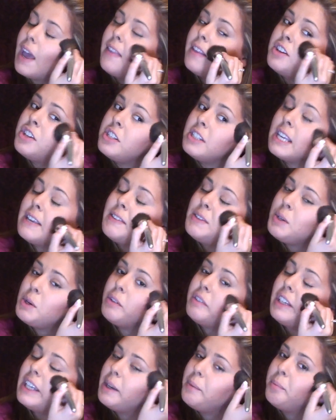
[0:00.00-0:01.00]
And this just gives
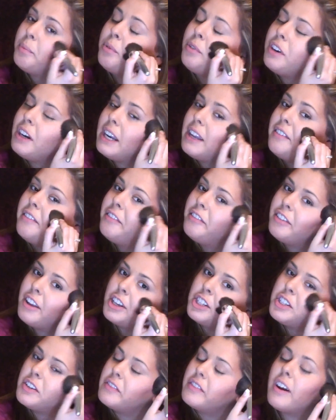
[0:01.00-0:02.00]
you a really pretty
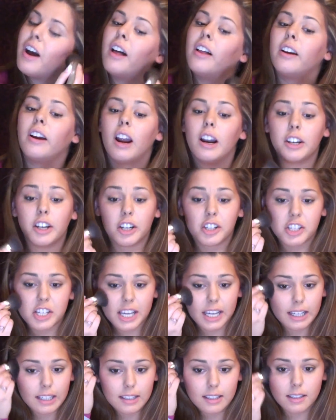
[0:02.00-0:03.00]
flush of color on your
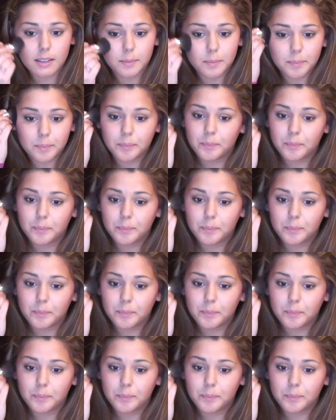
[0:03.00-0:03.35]
cheeks.